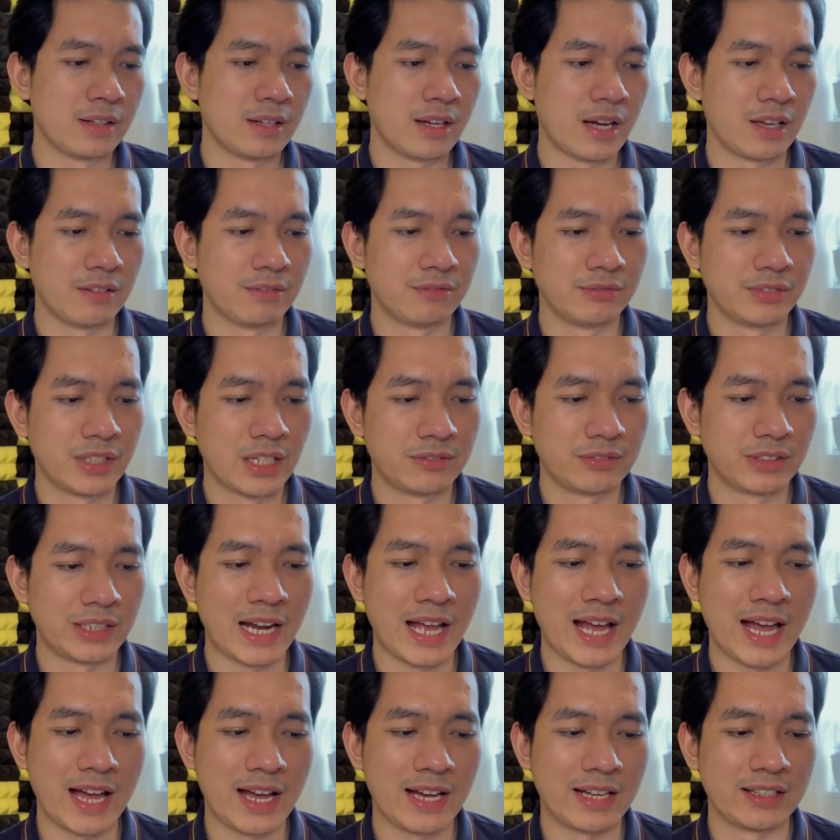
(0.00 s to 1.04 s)
I've never
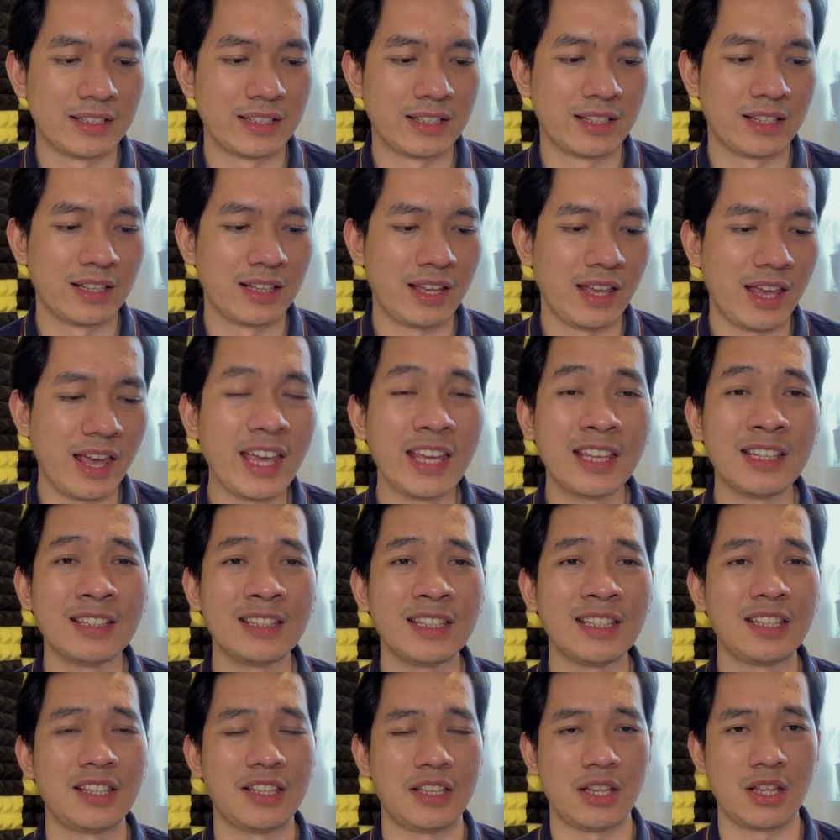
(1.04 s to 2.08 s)
had
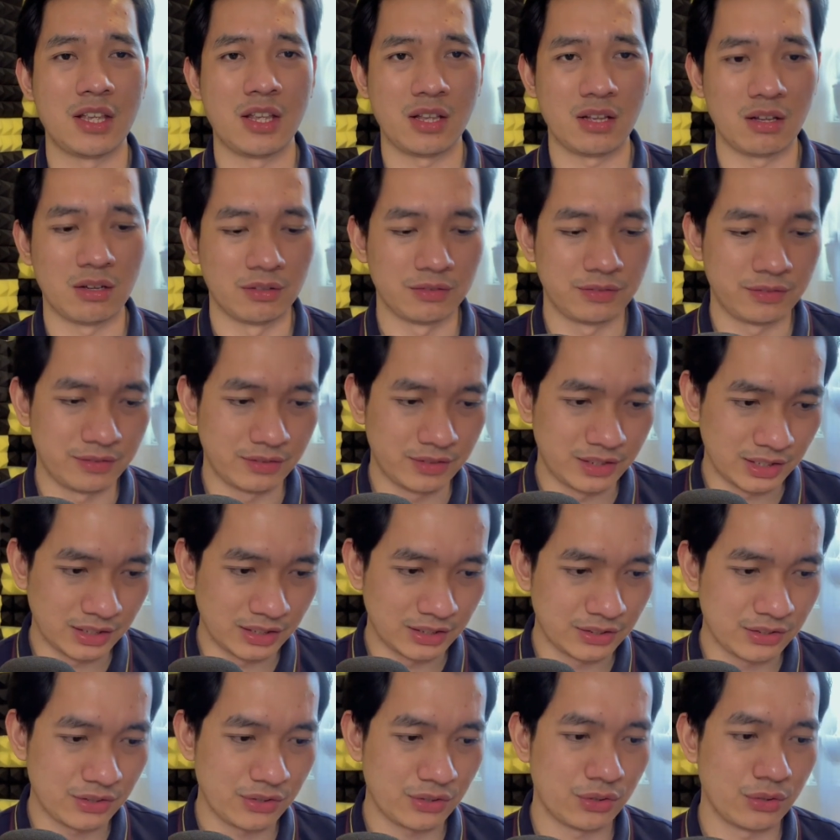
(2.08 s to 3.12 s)
any of
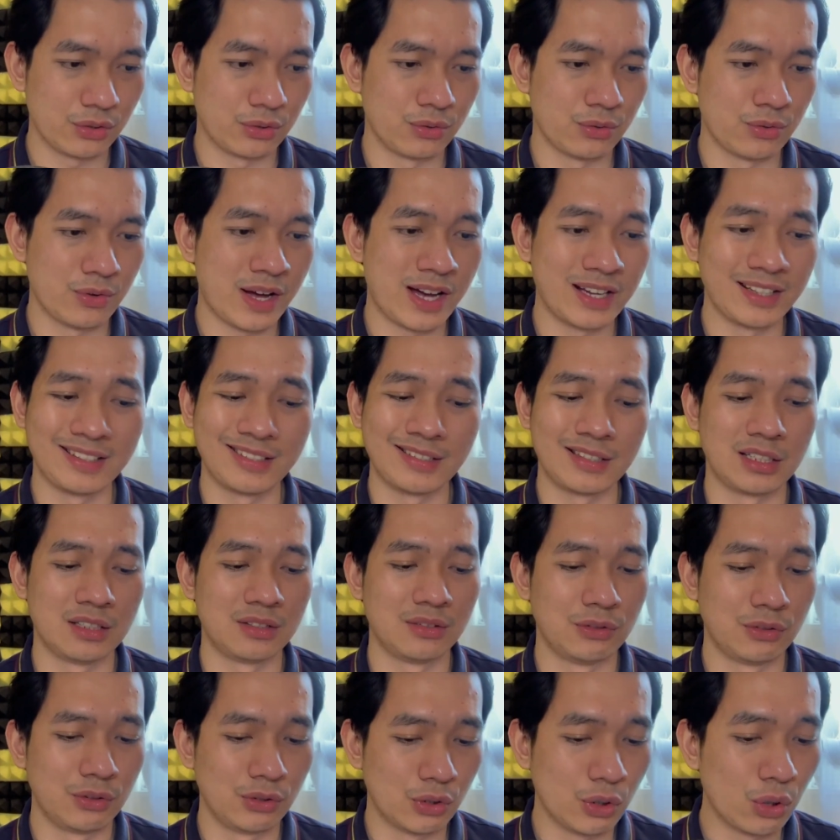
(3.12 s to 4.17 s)
this, so I said
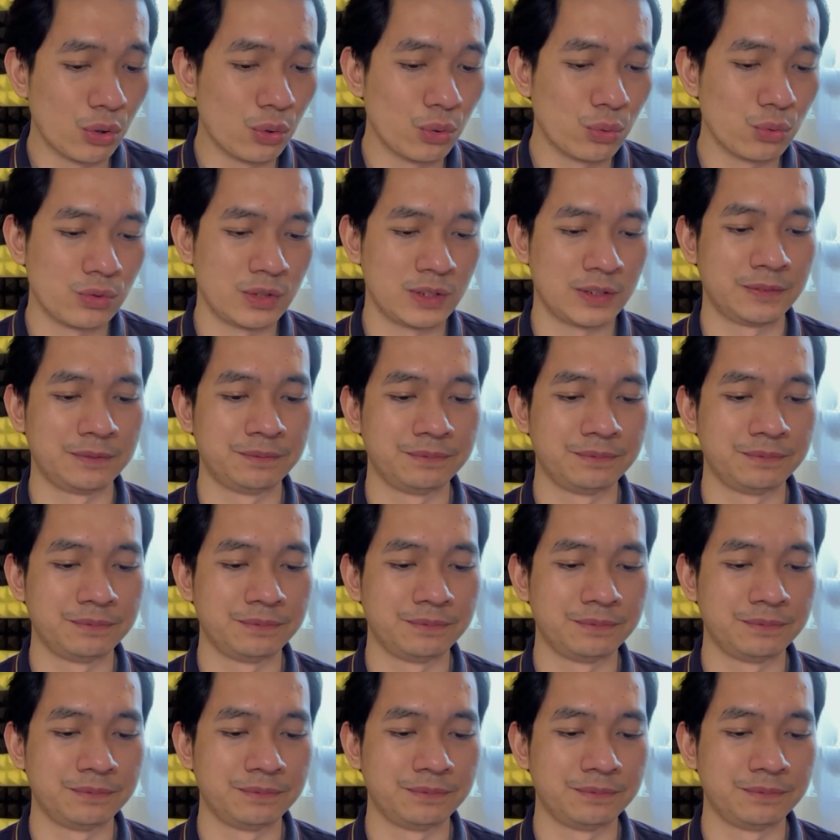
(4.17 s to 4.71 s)
no.